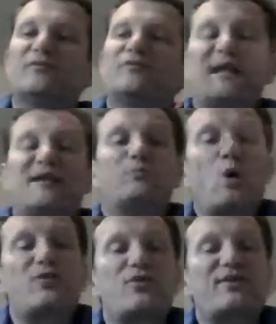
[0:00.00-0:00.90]
both
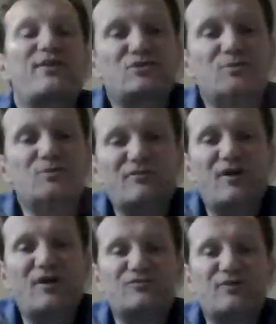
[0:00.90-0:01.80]
calcium and
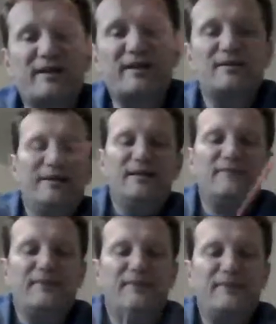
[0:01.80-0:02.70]
phosphate in the